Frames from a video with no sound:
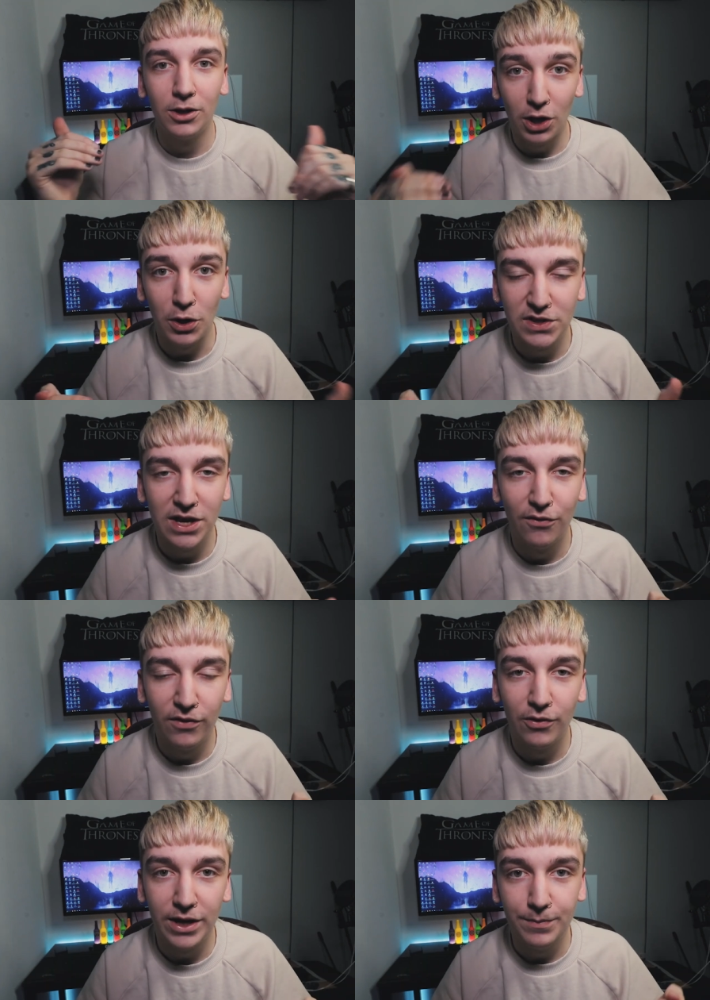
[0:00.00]
I don't sound
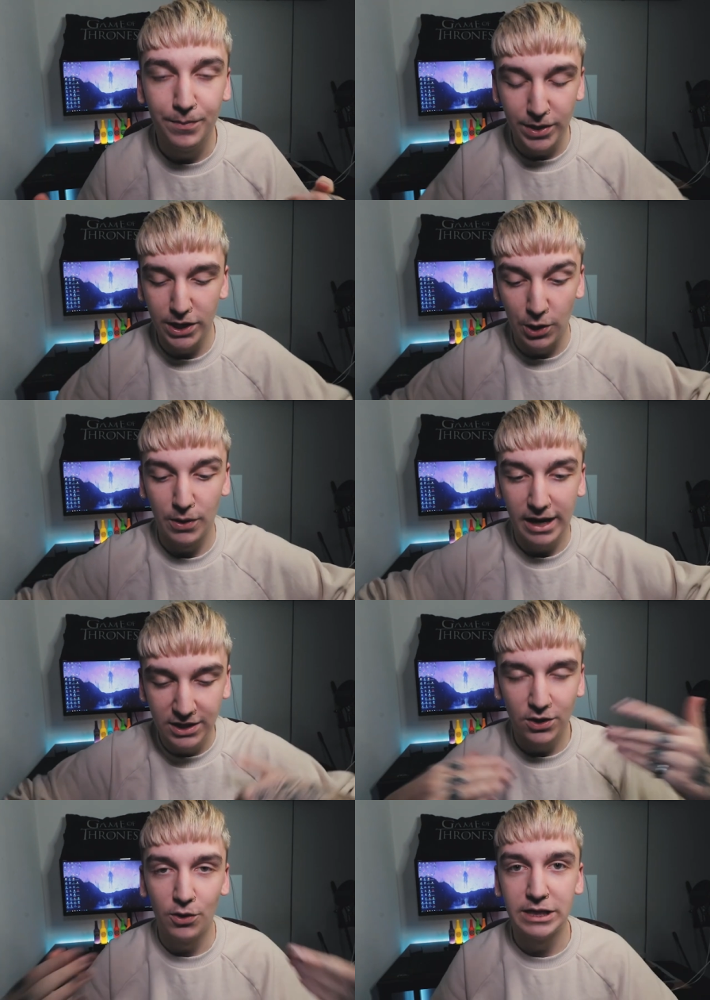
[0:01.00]
very, you know,
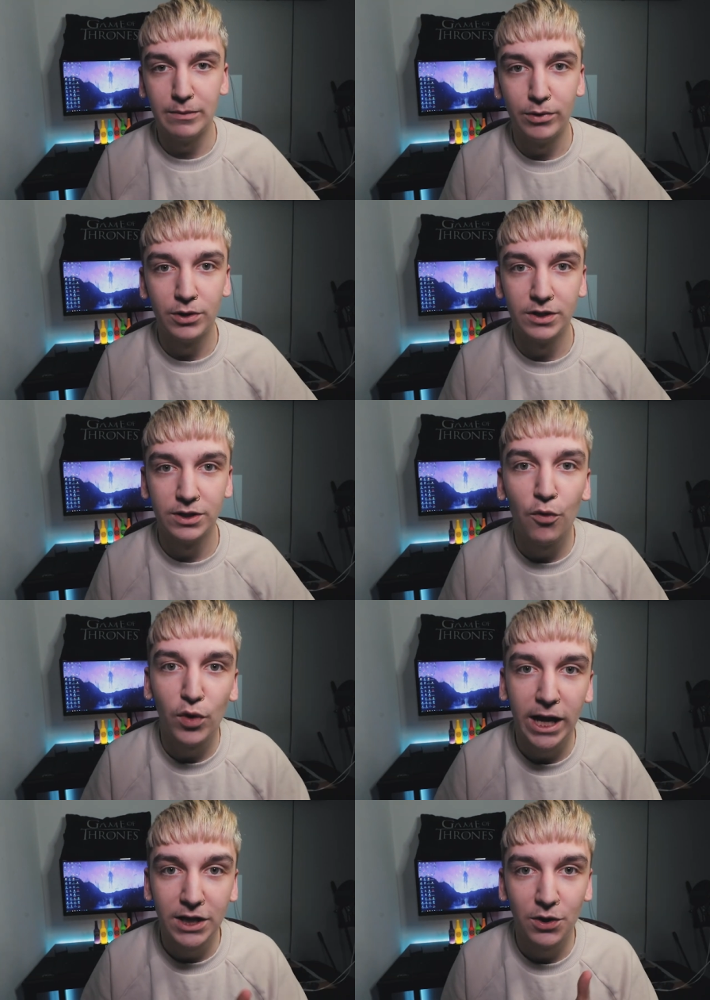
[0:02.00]
exciting because it's not
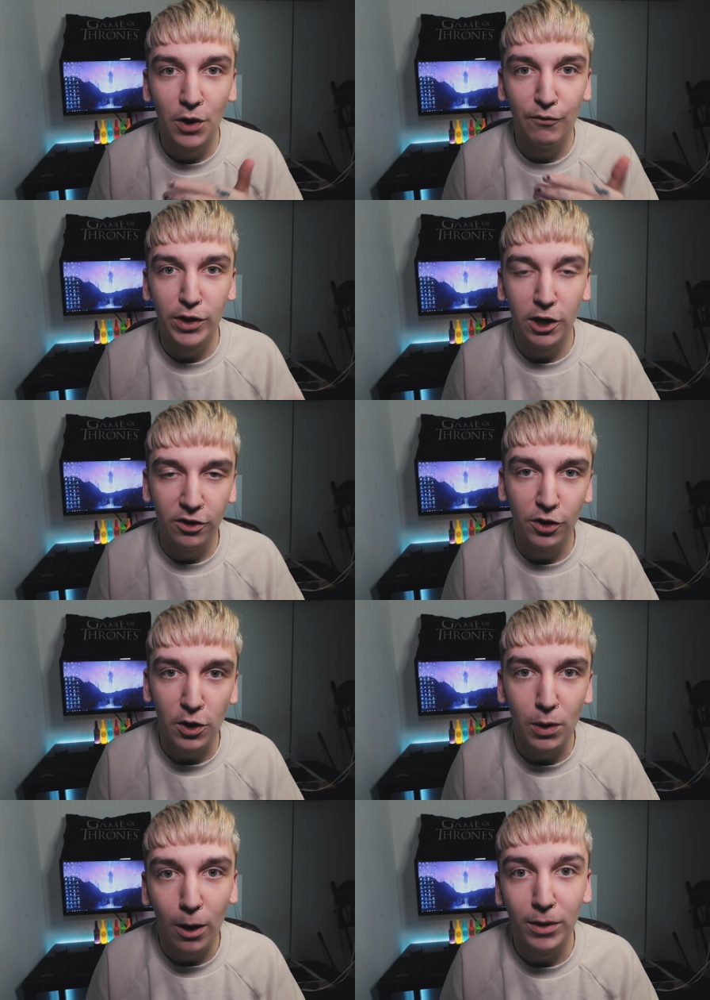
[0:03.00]
really an exciting video to
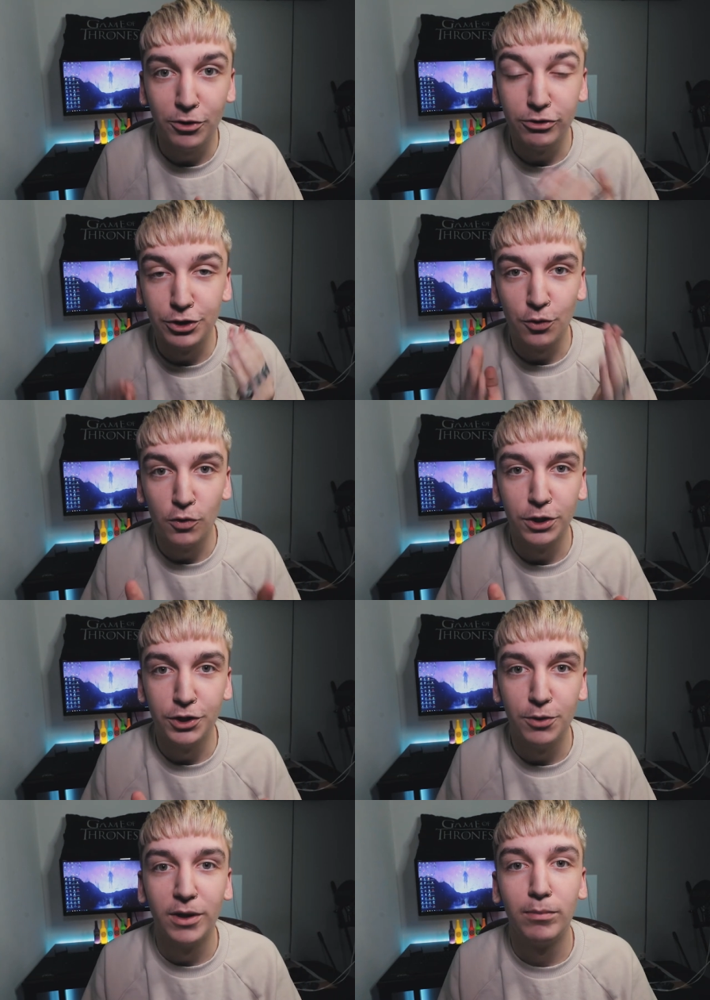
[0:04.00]
do. I'm literally just talking
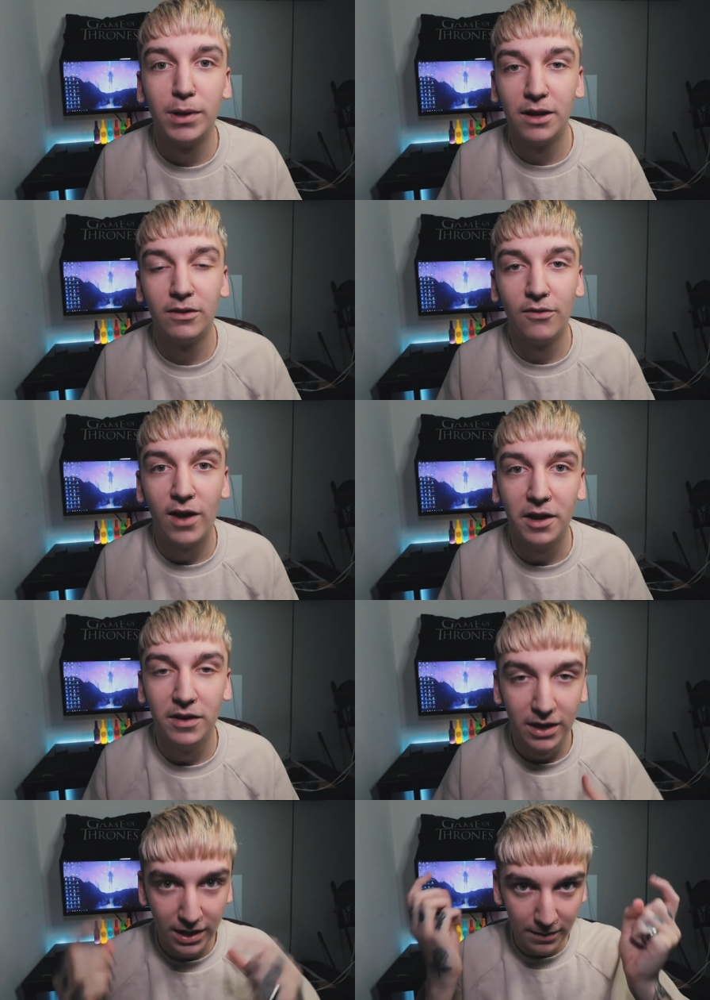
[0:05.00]
to you about the plans I've
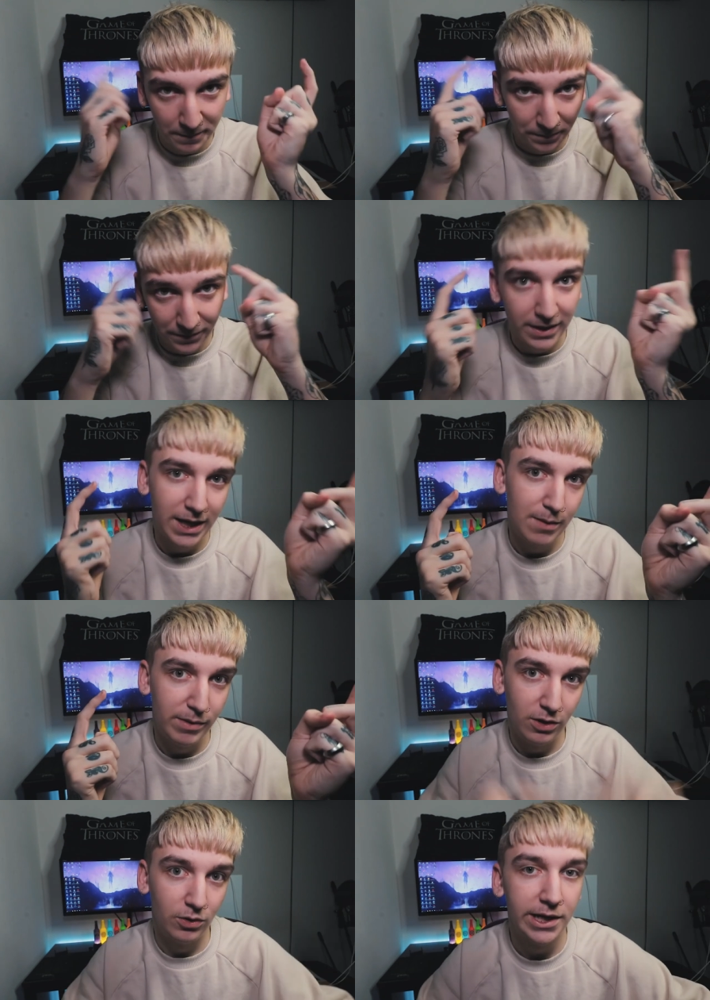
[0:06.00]
had
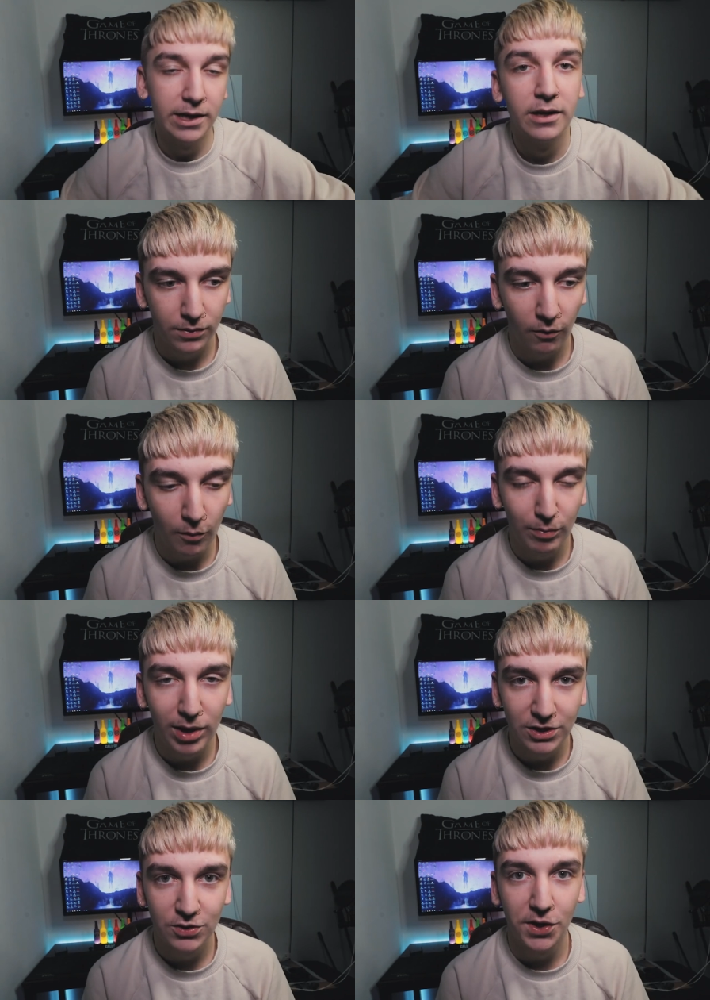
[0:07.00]
I've got my
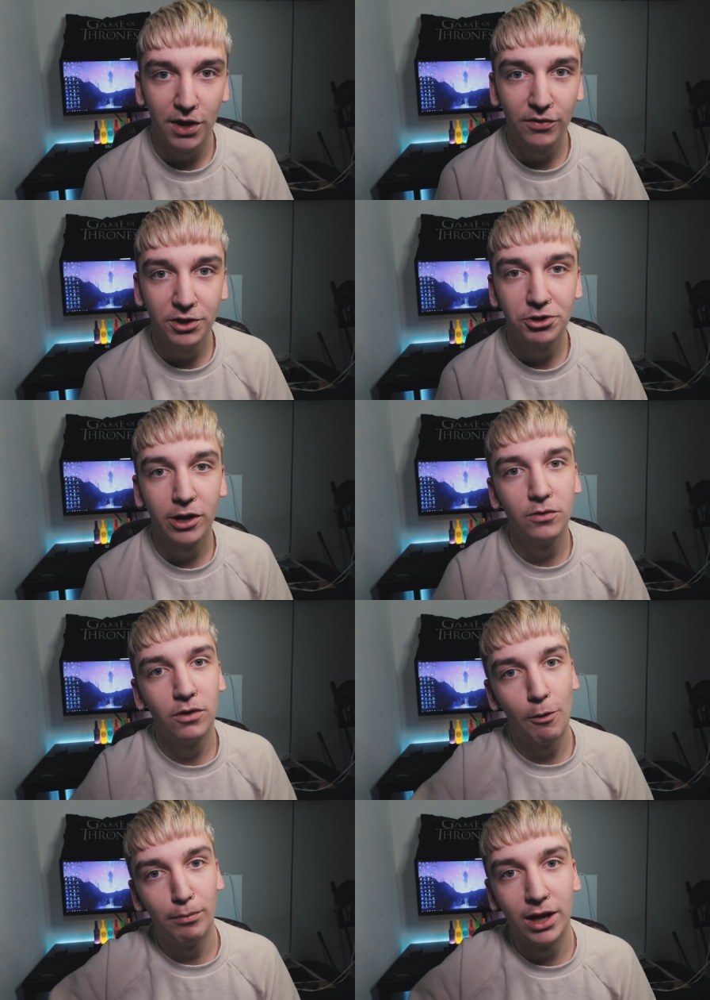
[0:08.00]
plans sorted out for this channel,
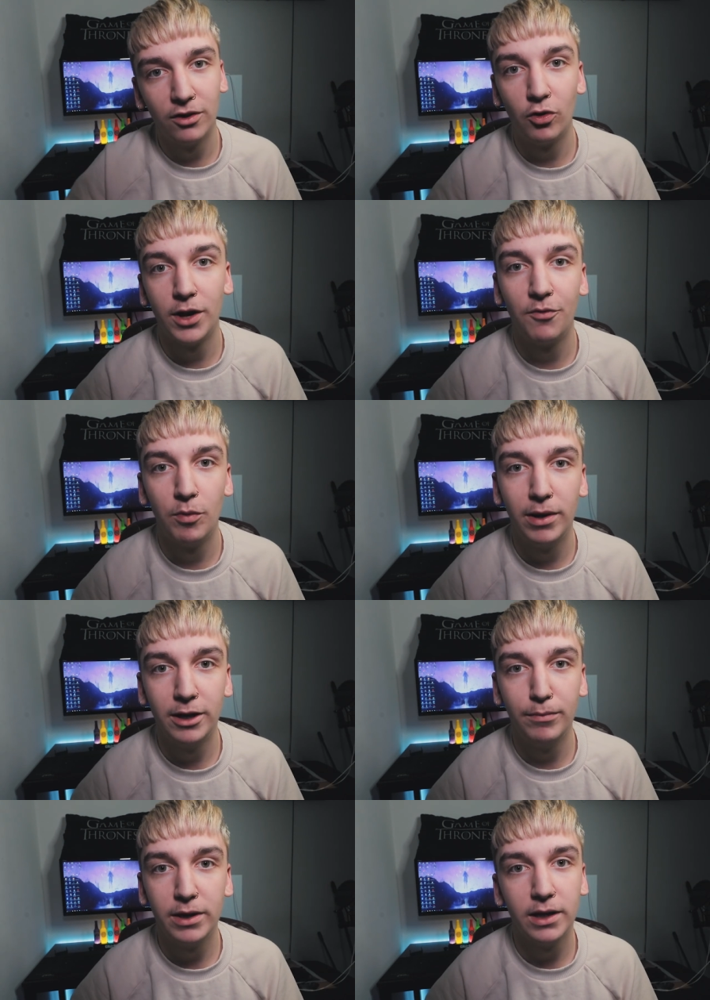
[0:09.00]
I've got plans sorted out for
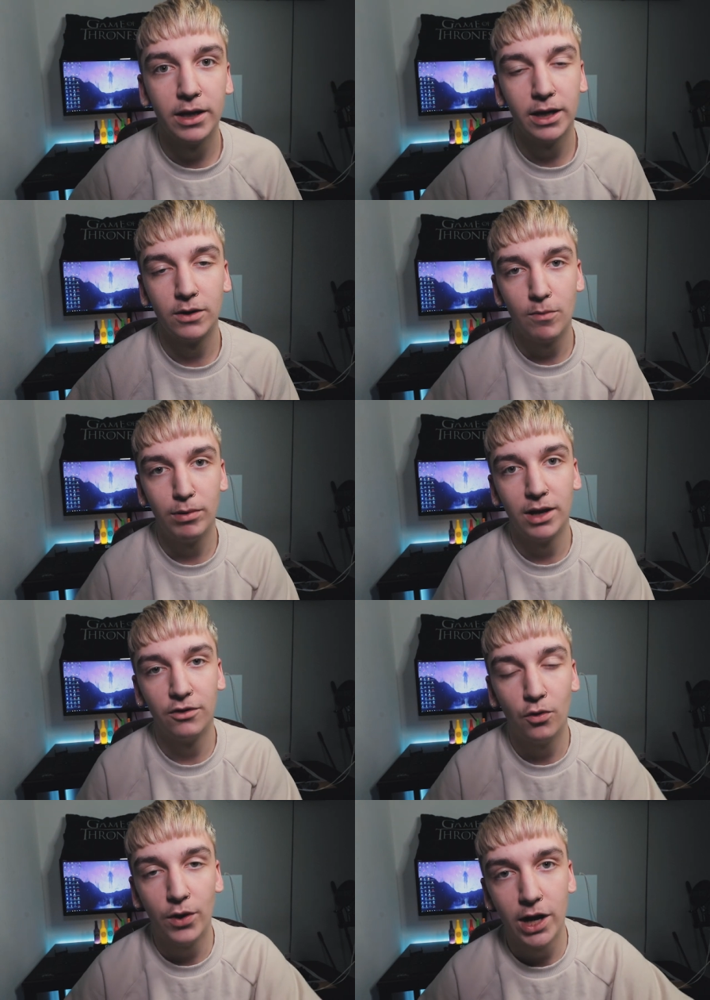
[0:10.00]
Blended Media, and I've got
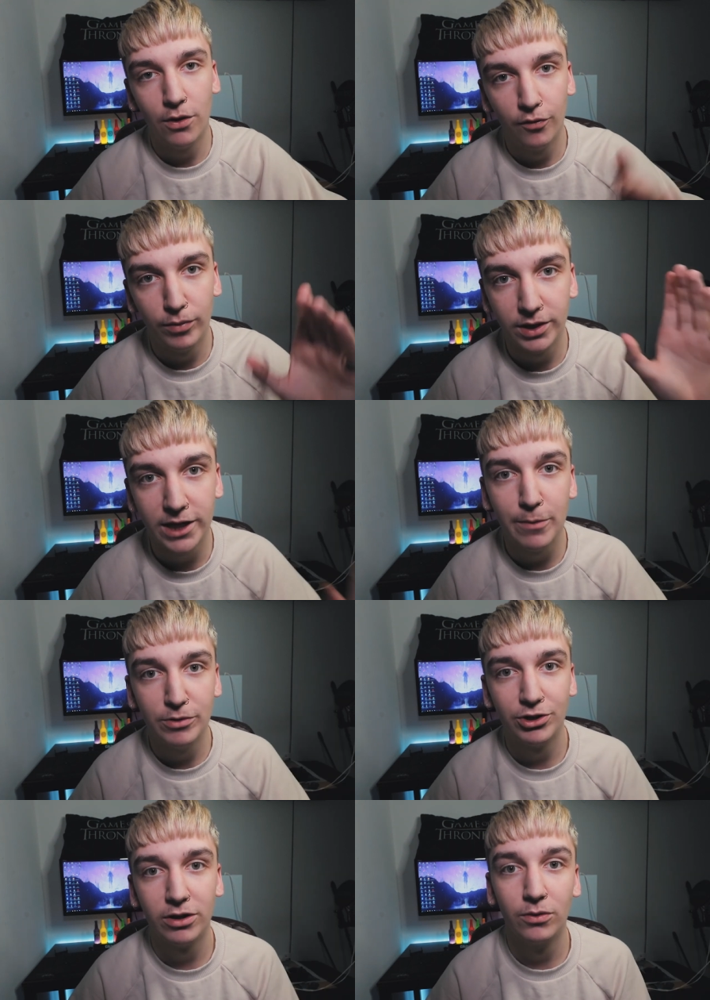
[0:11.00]
plans sorted out for my
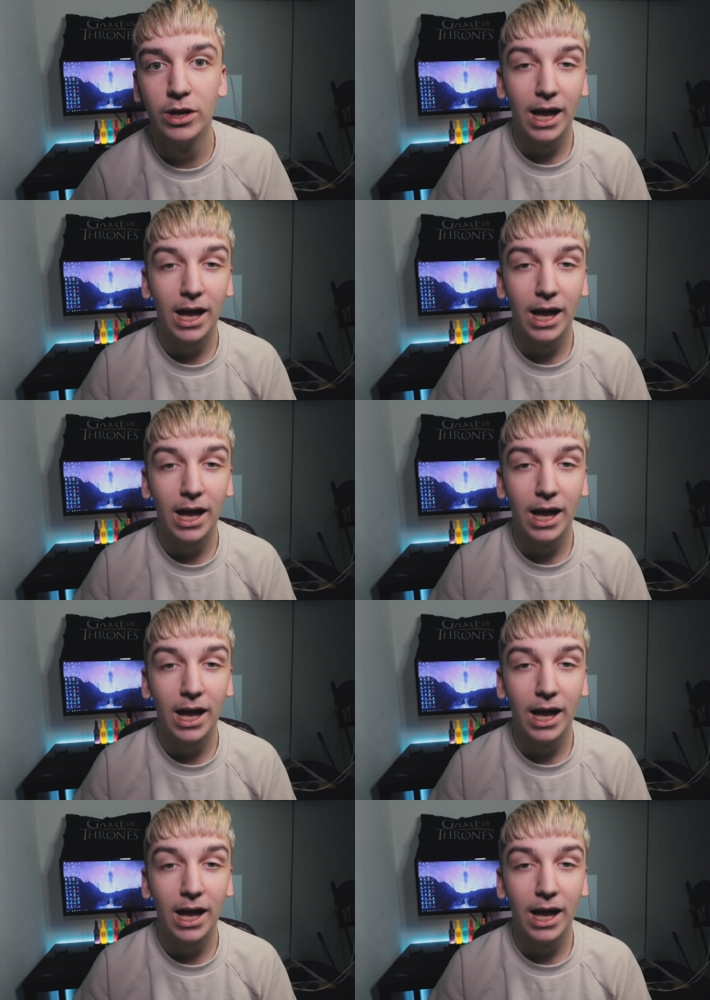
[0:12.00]
gaming channel.